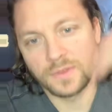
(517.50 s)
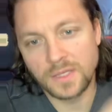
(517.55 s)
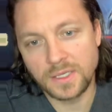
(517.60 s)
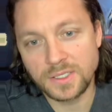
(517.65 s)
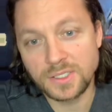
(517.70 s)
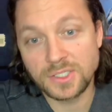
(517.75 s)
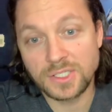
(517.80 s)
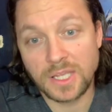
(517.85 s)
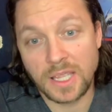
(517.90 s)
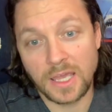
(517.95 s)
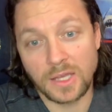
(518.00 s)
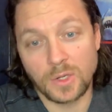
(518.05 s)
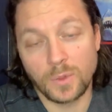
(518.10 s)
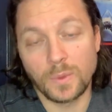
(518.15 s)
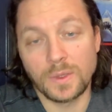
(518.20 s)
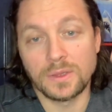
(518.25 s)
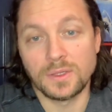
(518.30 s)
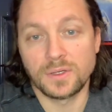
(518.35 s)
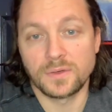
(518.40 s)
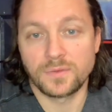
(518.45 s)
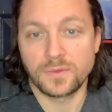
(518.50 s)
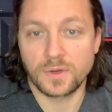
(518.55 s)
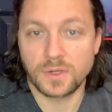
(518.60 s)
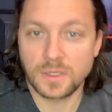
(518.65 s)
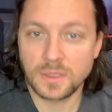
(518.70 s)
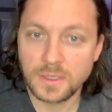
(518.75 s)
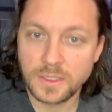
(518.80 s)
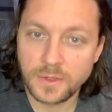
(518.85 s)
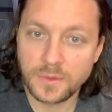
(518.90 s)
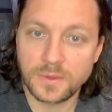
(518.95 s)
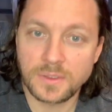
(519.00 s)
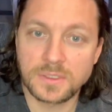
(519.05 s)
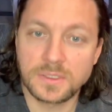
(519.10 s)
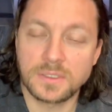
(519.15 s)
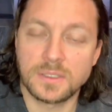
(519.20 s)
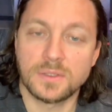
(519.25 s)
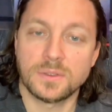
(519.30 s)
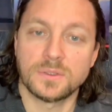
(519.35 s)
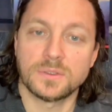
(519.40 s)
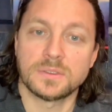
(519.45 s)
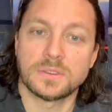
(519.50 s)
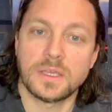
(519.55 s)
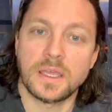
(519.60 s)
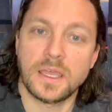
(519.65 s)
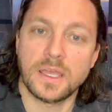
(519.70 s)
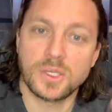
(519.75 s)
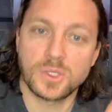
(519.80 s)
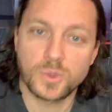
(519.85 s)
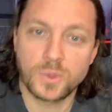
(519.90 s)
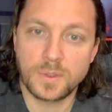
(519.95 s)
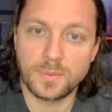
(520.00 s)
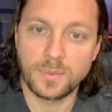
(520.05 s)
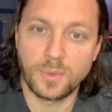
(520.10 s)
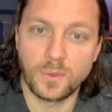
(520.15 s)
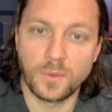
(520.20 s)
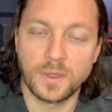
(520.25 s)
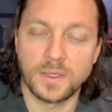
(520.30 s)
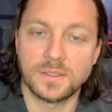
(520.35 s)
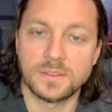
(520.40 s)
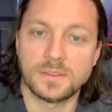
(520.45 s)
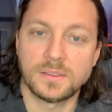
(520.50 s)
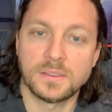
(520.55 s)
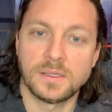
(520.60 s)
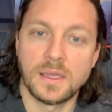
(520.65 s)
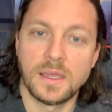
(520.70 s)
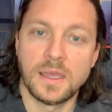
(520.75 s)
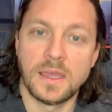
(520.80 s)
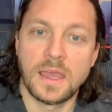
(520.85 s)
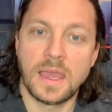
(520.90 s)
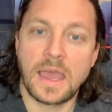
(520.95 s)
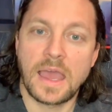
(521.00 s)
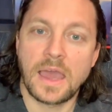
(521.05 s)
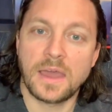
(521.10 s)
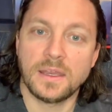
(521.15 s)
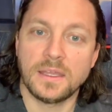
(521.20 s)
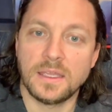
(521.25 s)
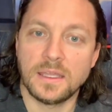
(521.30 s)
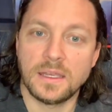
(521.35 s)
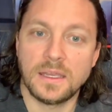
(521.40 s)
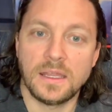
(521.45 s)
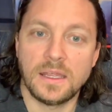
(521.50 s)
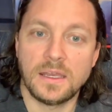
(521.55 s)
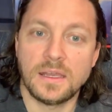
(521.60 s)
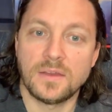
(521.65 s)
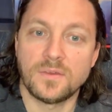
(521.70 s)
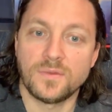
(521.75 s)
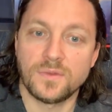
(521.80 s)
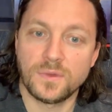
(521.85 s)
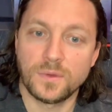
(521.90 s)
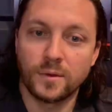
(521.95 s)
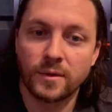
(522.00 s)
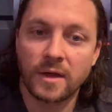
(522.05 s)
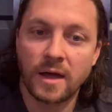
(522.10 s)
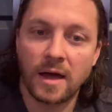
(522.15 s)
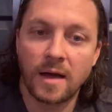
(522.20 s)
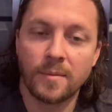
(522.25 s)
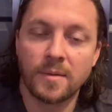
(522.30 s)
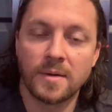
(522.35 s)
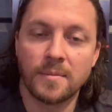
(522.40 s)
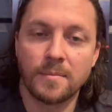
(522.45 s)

this channel we look for clearance deals, entry points, how to get in and fuel the hobby